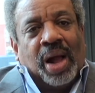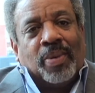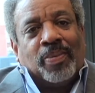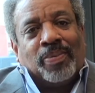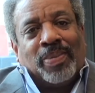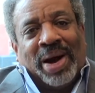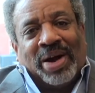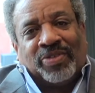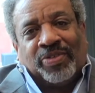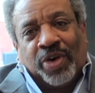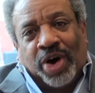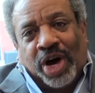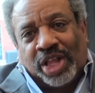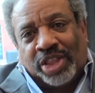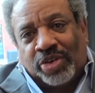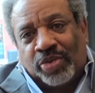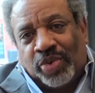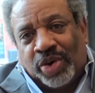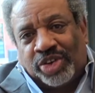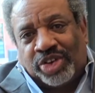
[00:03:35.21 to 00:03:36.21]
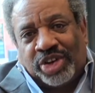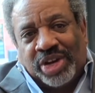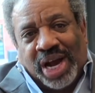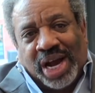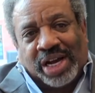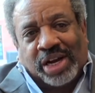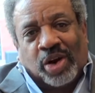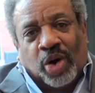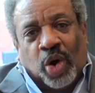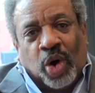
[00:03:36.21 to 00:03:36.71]
my father was an
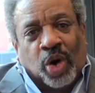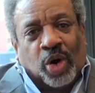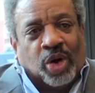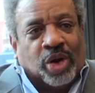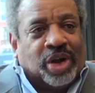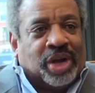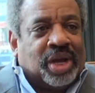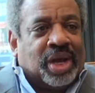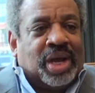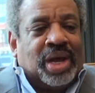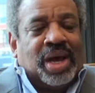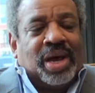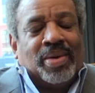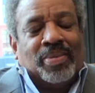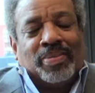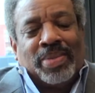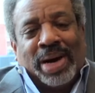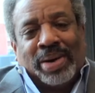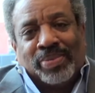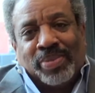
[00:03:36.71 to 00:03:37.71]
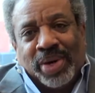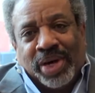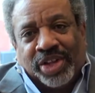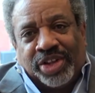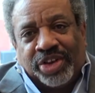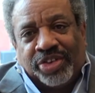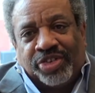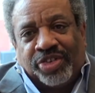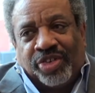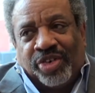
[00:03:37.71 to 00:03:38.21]
alcoholic, my
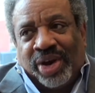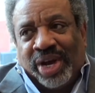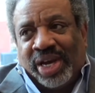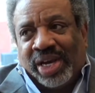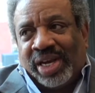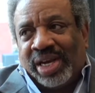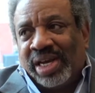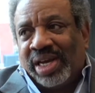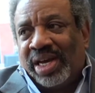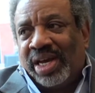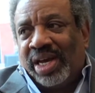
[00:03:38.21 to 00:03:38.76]
mother drank,